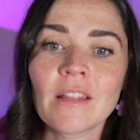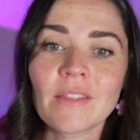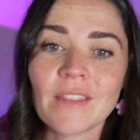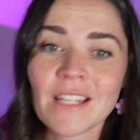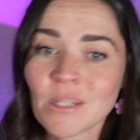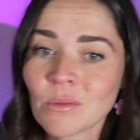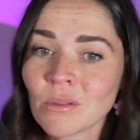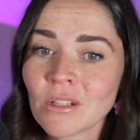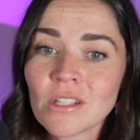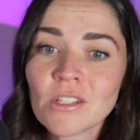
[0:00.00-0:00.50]

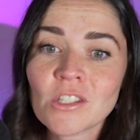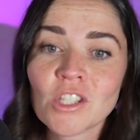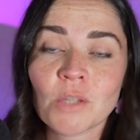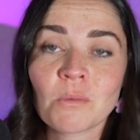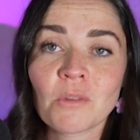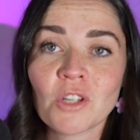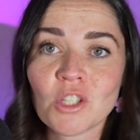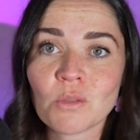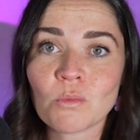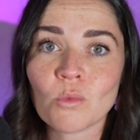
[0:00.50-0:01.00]
this one is so
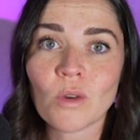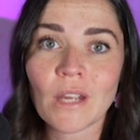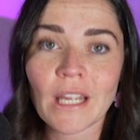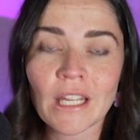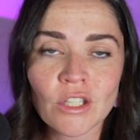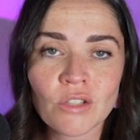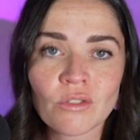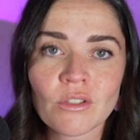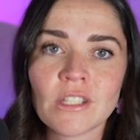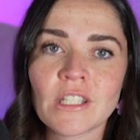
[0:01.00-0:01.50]
much more
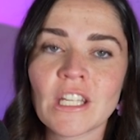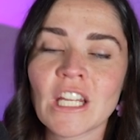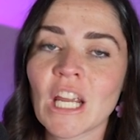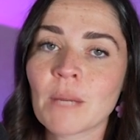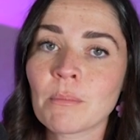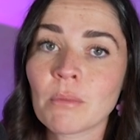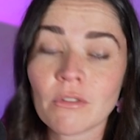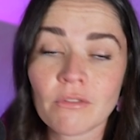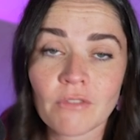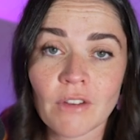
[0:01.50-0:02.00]
interesting
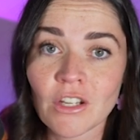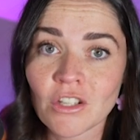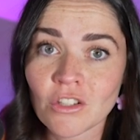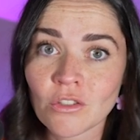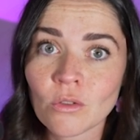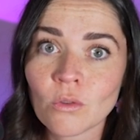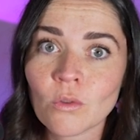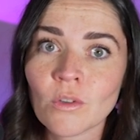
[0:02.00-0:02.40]
and professional